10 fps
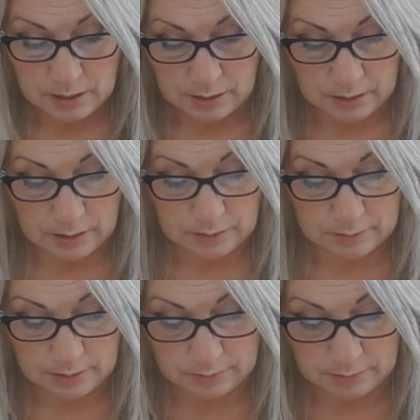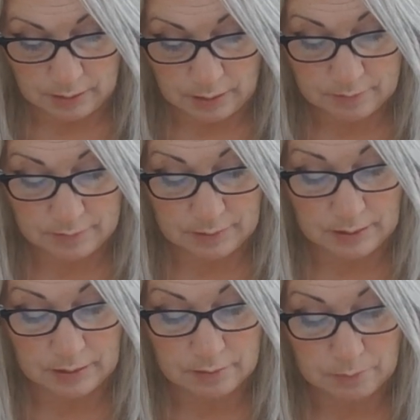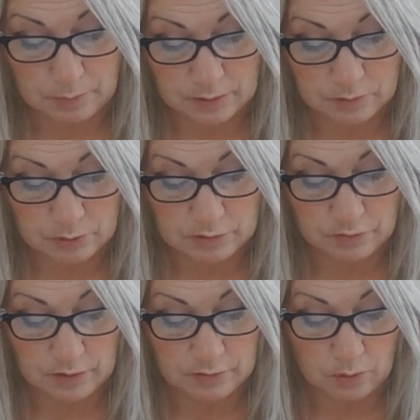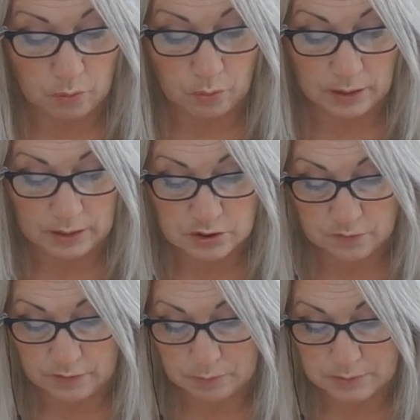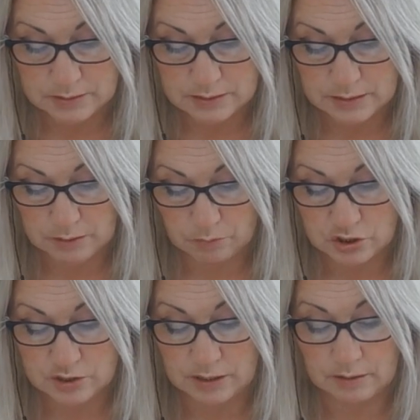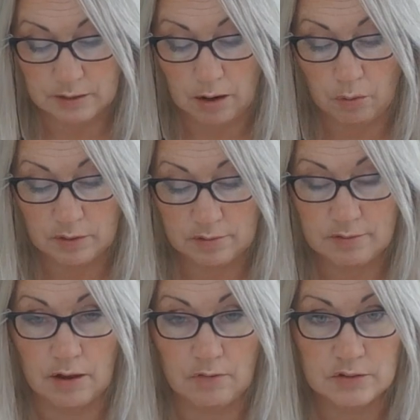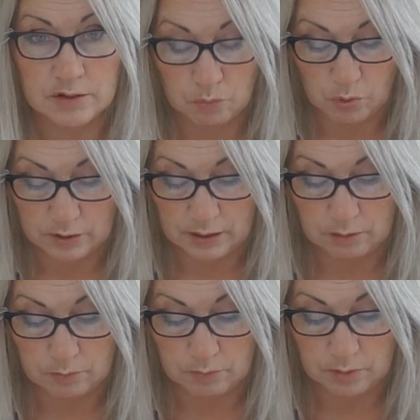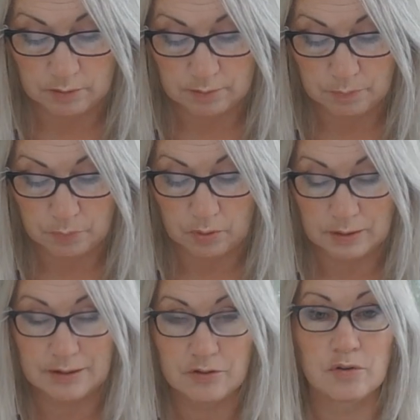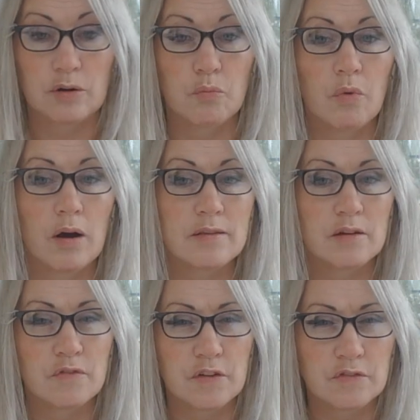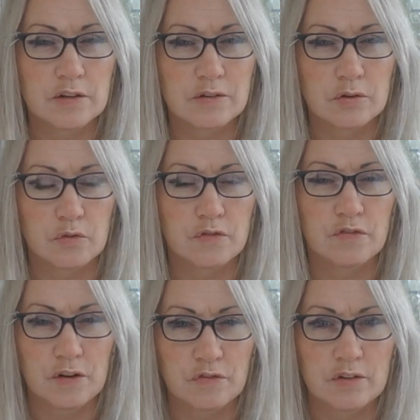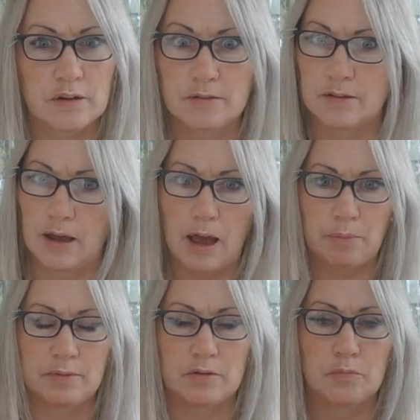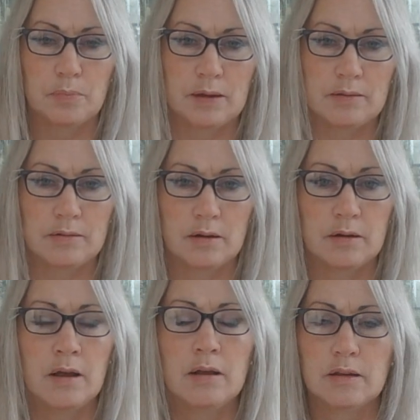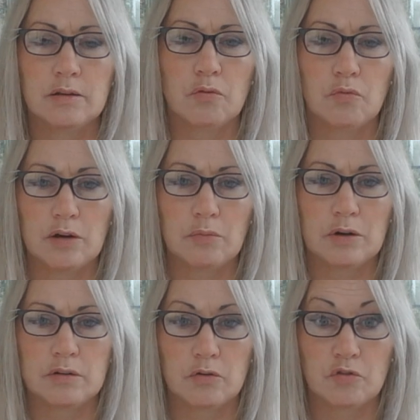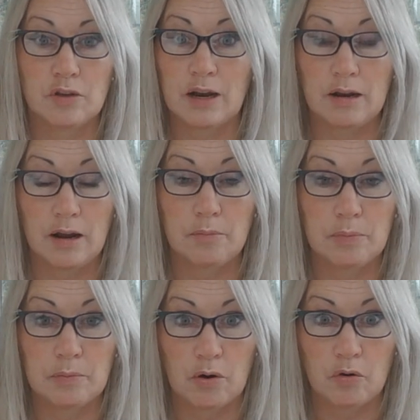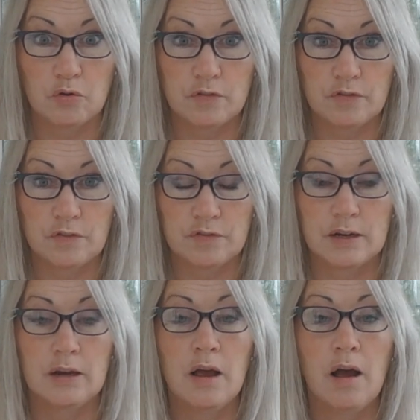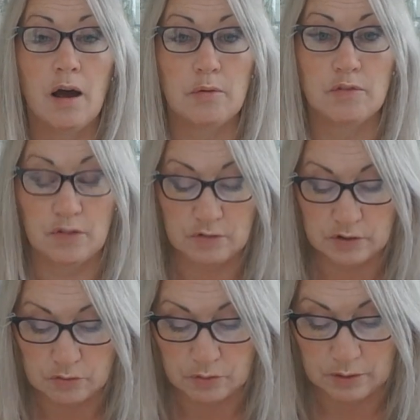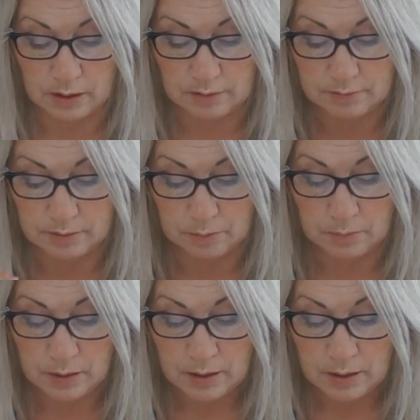And then the last thing is my 25-OH vitamin D, which is it's 71 nanomoles per liter. It was at 52. 50 is the absolute baseline. They don't really want it under that. A lot of people are under 50. I was 52 the last time,